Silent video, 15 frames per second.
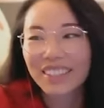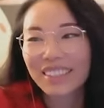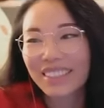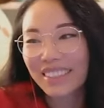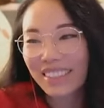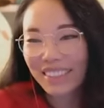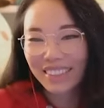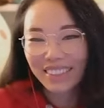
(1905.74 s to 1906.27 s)

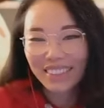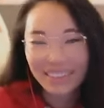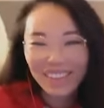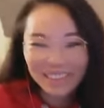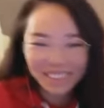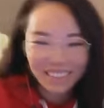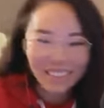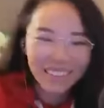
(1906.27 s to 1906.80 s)

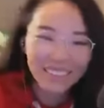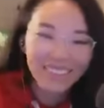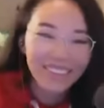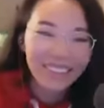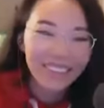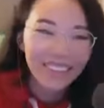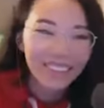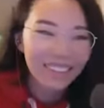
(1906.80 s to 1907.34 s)

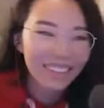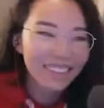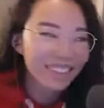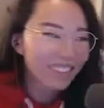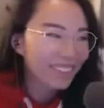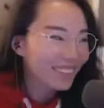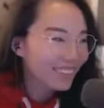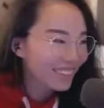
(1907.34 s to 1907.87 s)

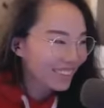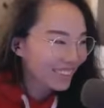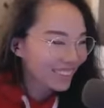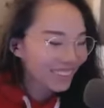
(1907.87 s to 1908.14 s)
Nothing is said.